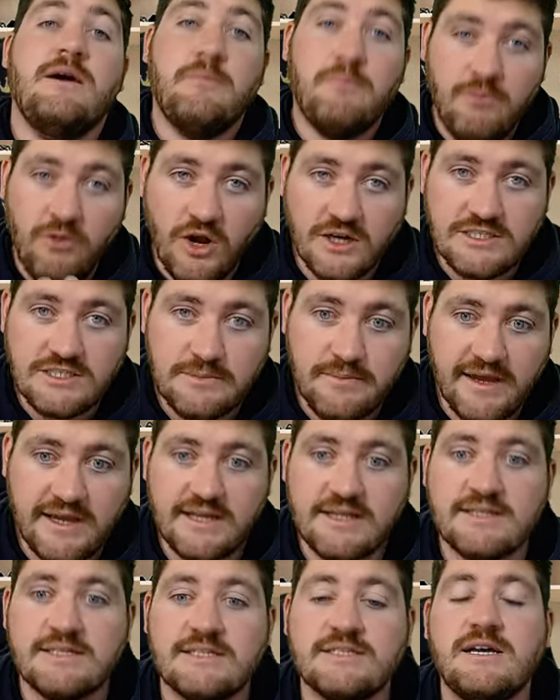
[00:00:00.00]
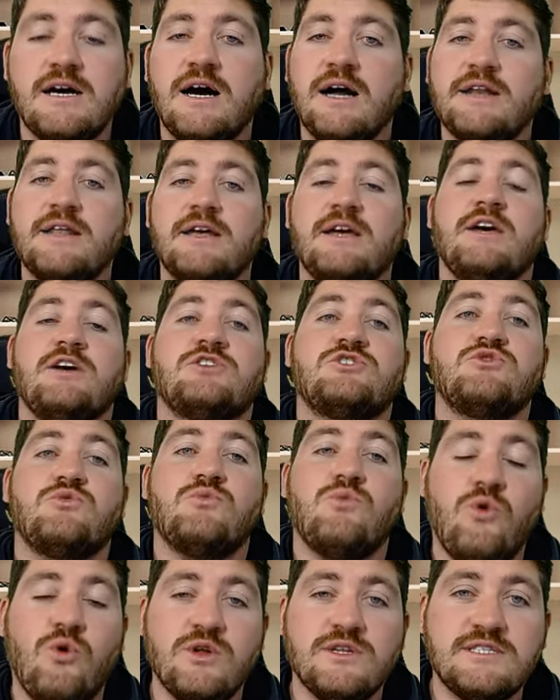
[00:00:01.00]
knocked it back inside
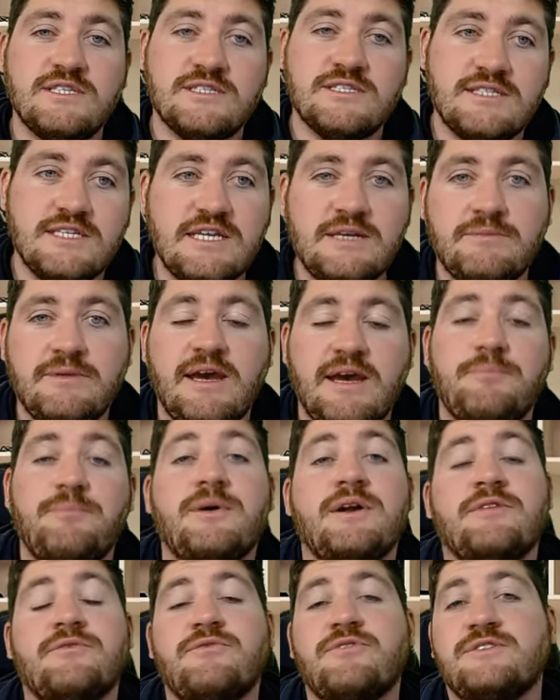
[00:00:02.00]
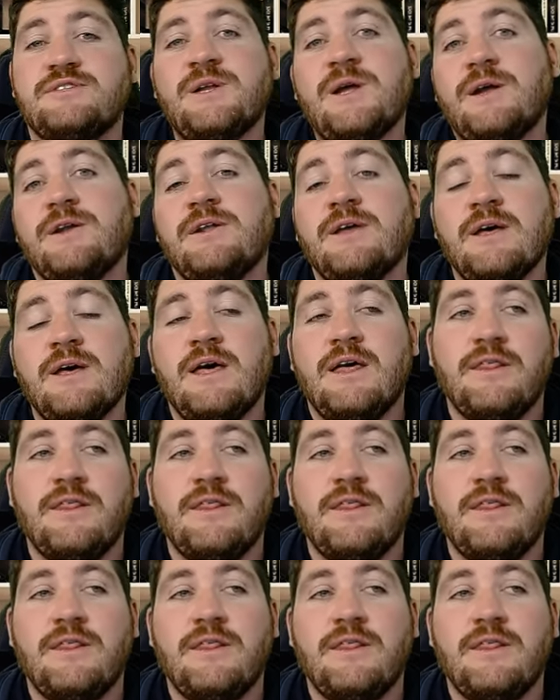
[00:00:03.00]
towards his teammate, but instead